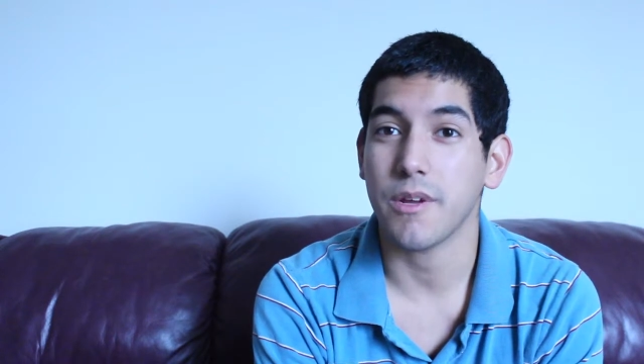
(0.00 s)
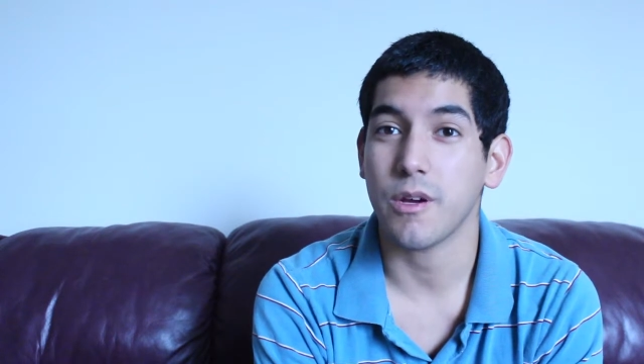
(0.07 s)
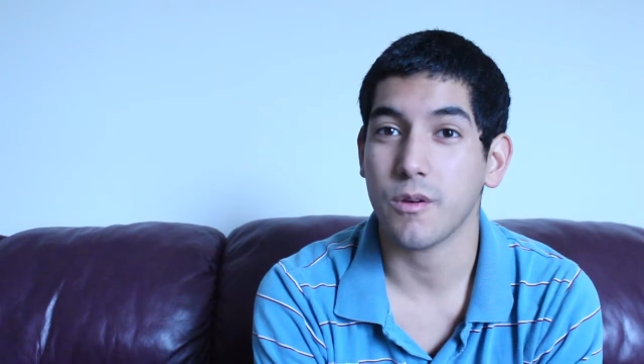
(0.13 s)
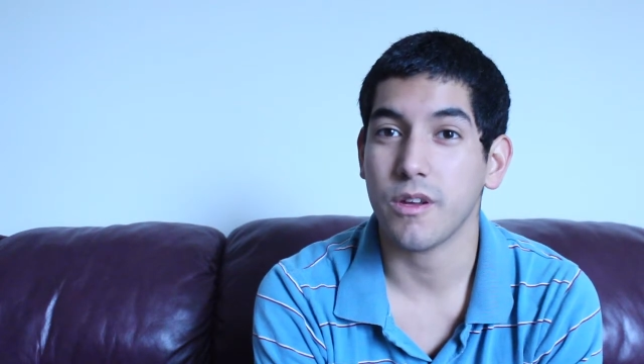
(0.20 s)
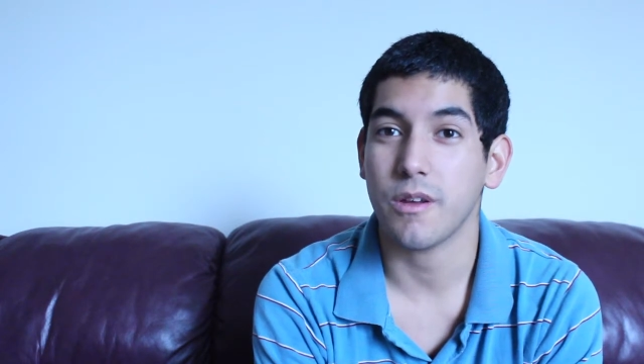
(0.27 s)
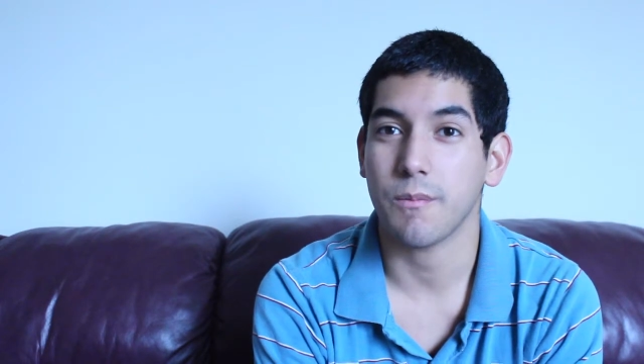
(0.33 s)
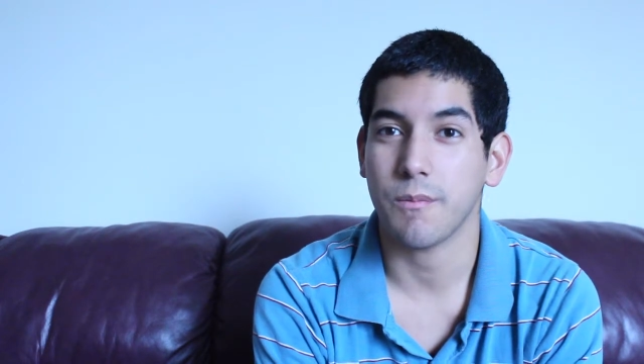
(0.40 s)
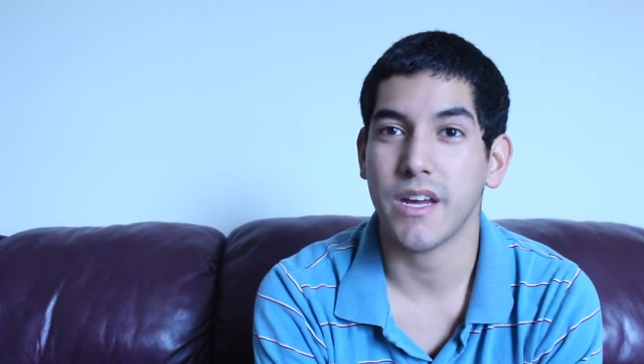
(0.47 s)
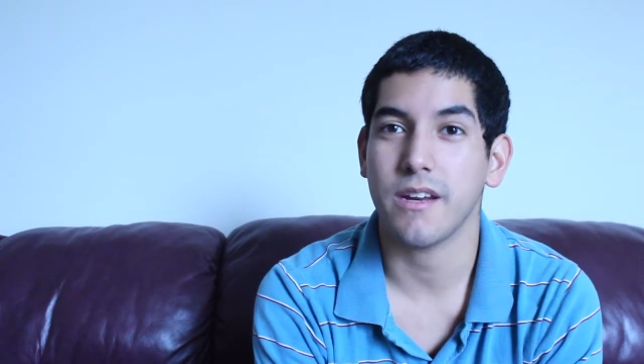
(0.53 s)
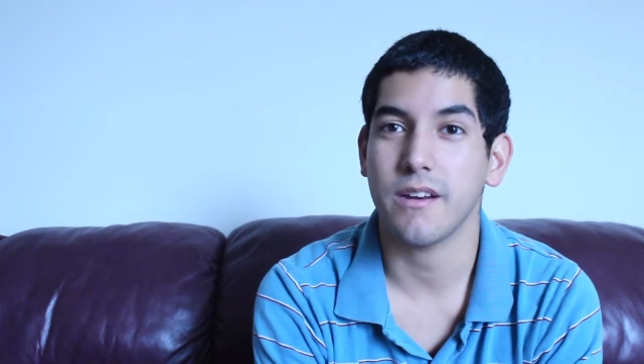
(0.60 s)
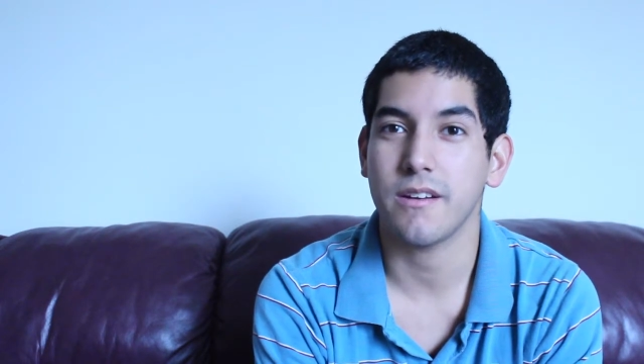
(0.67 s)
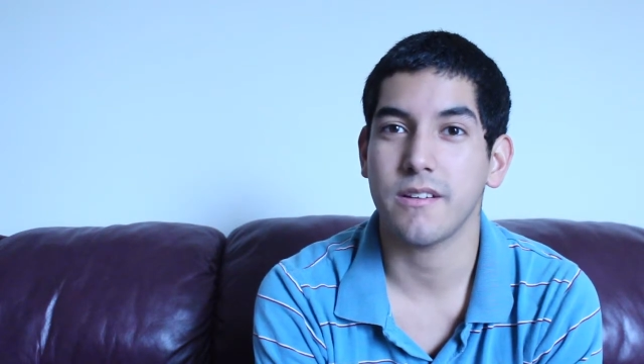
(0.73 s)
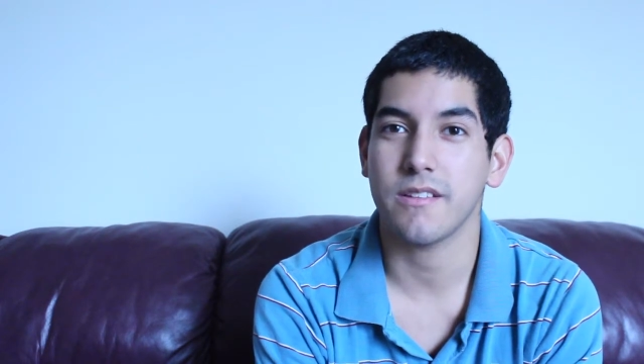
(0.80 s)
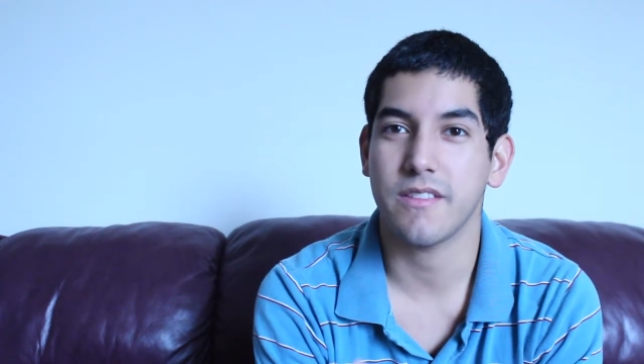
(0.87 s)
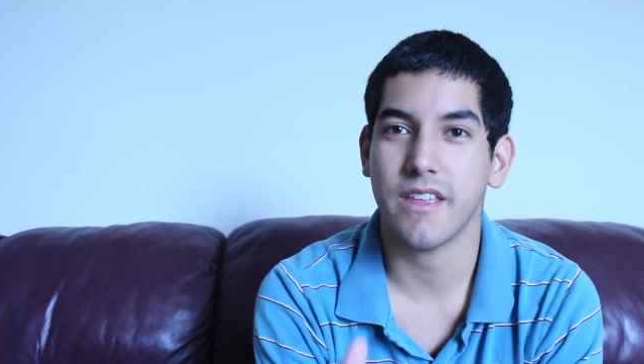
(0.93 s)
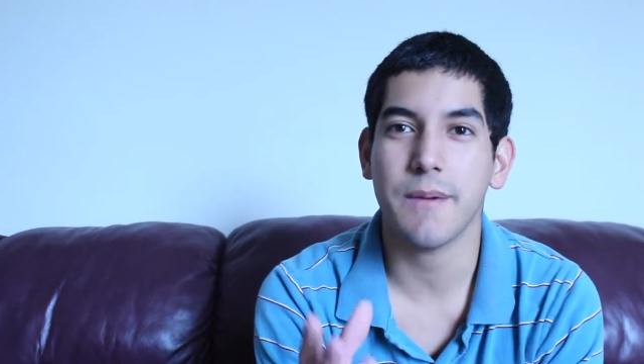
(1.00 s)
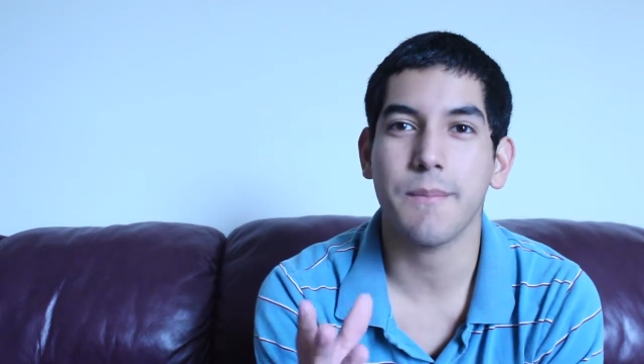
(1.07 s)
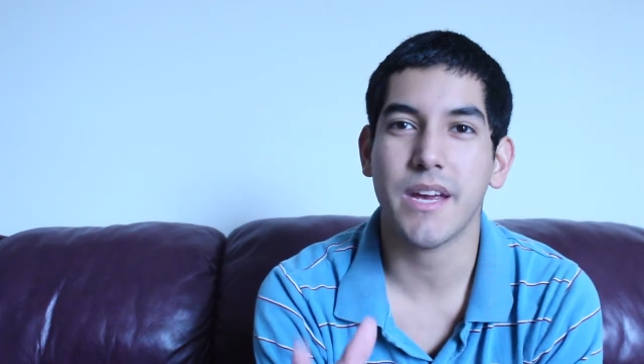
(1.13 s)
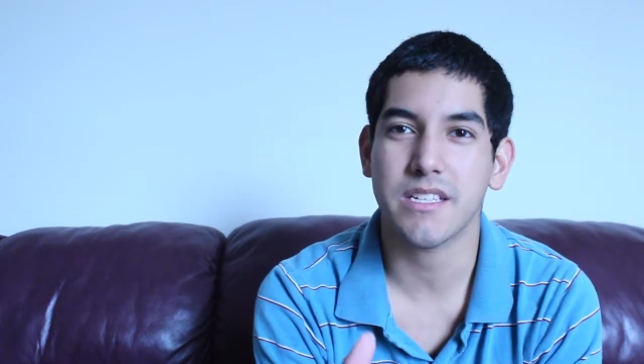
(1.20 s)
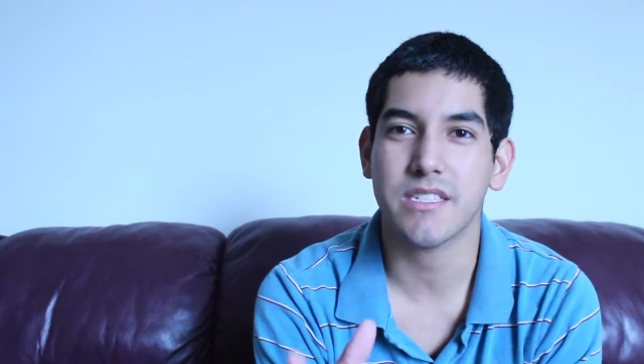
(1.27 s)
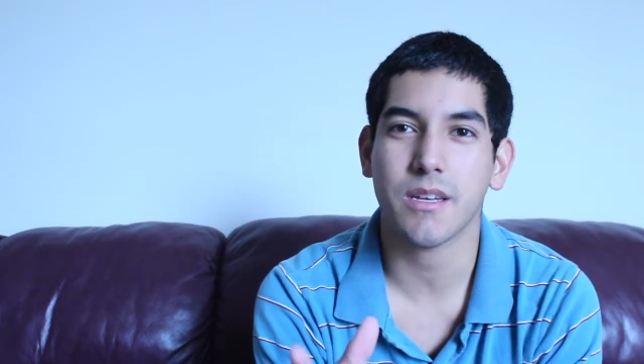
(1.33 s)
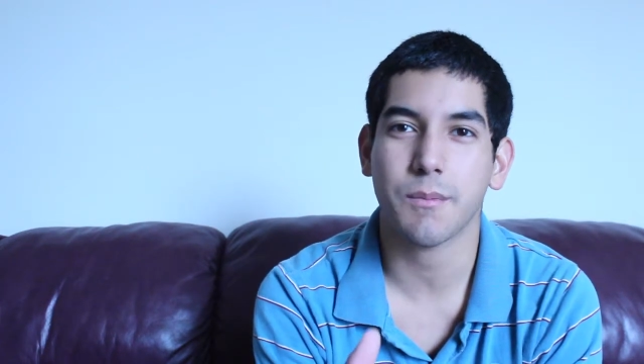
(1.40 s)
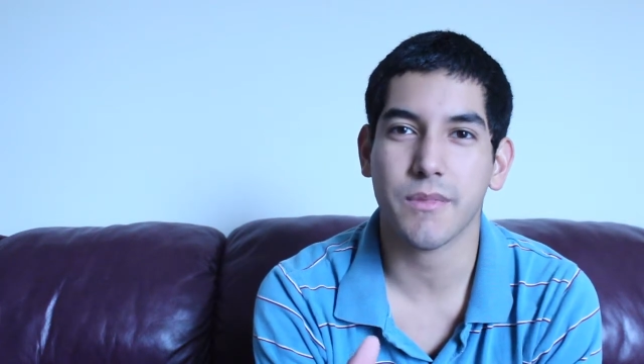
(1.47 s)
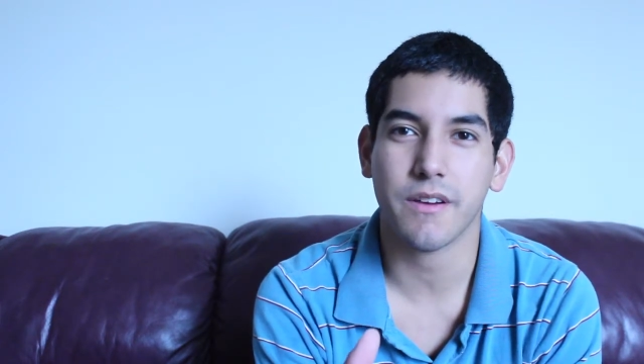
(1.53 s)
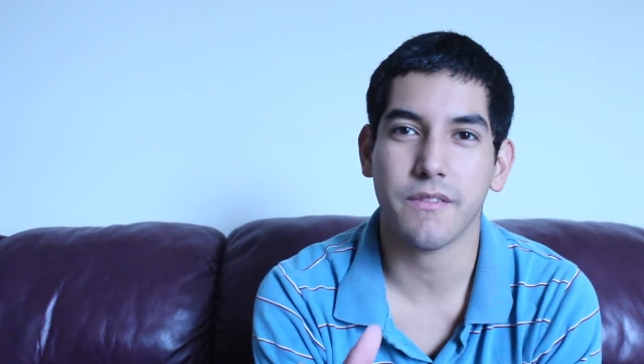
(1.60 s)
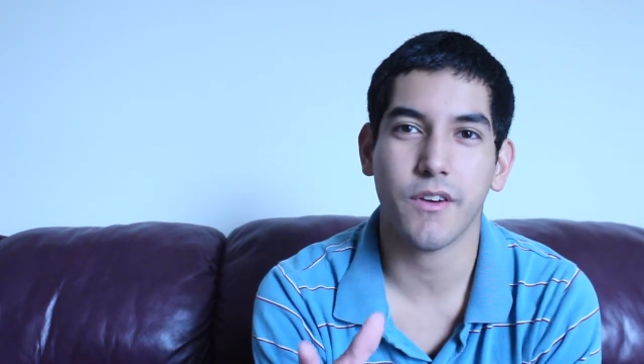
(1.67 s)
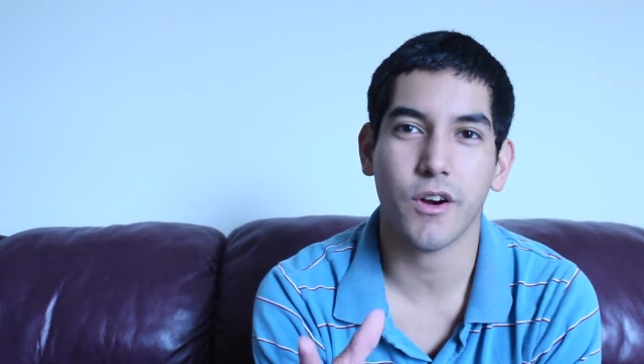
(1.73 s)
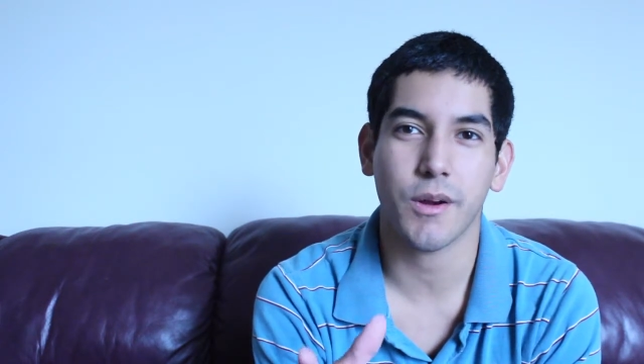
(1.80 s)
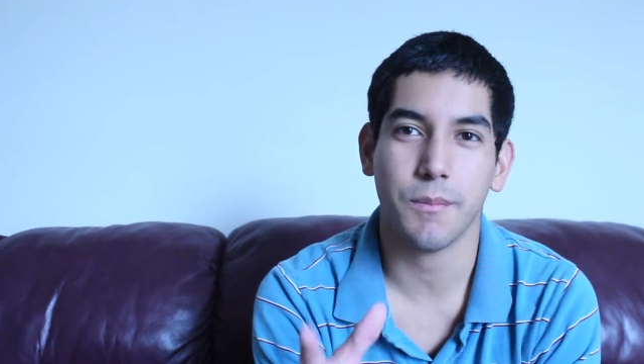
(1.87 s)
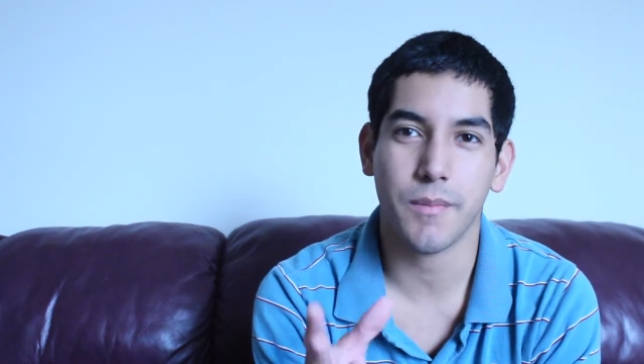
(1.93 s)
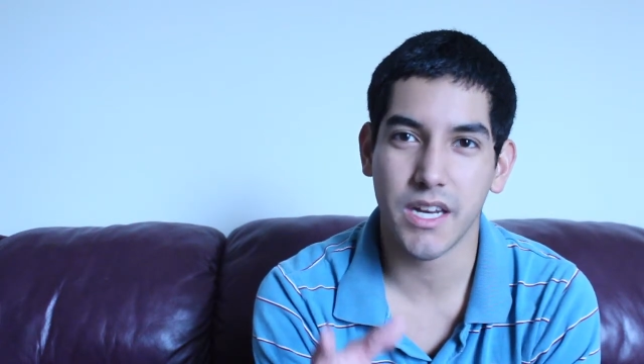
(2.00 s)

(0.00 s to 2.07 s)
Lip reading: They made something very